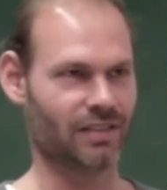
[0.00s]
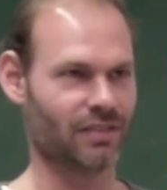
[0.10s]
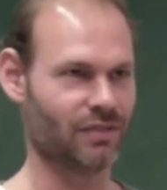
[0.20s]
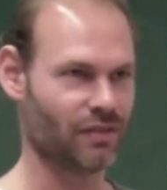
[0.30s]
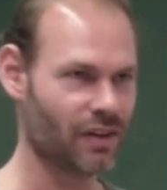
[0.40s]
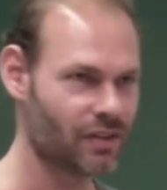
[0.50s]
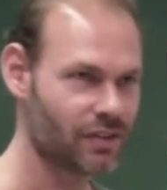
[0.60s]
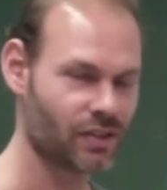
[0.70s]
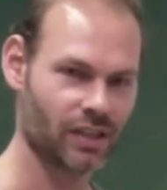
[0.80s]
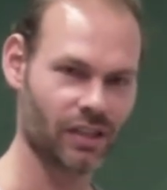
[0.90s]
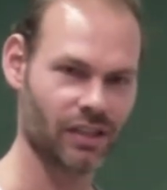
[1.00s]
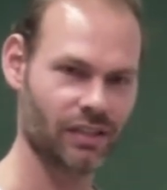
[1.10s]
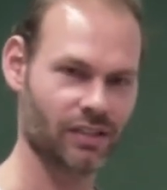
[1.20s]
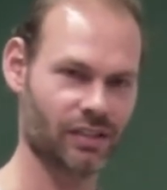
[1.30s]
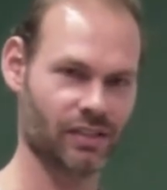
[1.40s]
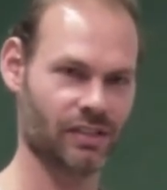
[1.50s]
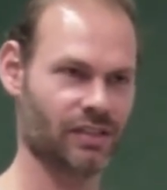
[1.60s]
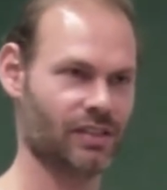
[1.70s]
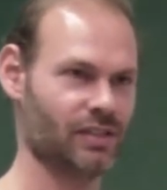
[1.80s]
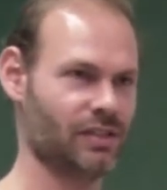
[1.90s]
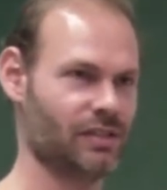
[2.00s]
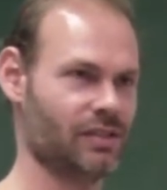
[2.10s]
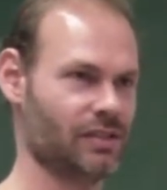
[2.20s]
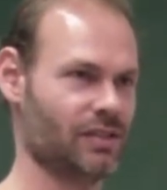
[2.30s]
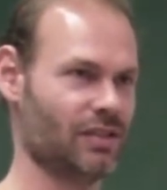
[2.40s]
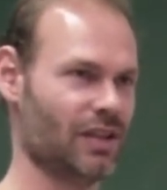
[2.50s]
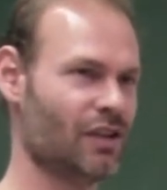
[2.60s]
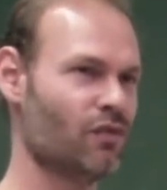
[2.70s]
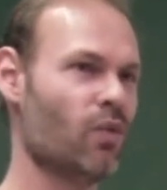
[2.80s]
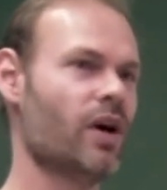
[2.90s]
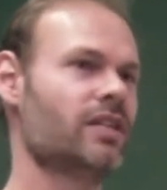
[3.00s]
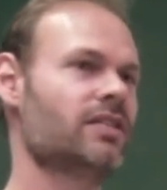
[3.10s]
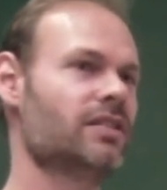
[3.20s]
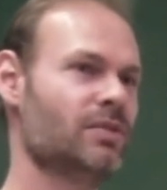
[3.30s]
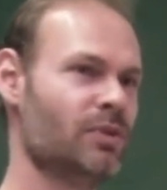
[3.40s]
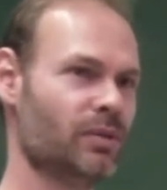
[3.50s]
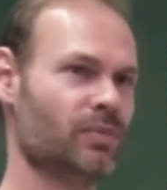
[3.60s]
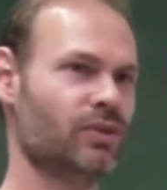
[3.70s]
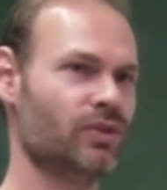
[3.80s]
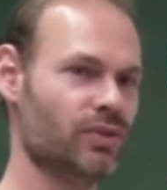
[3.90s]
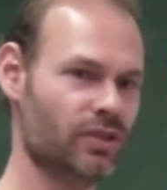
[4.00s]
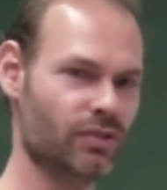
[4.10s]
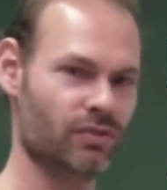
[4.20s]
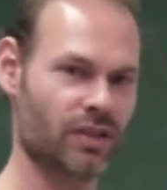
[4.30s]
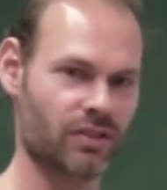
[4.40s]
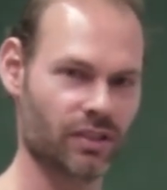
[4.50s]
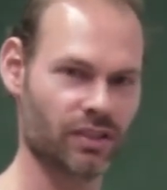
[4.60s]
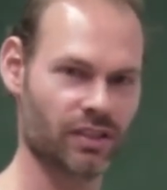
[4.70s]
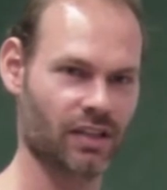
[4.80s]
is very tricky. There's a lot of waste that's being produced in a restaurant,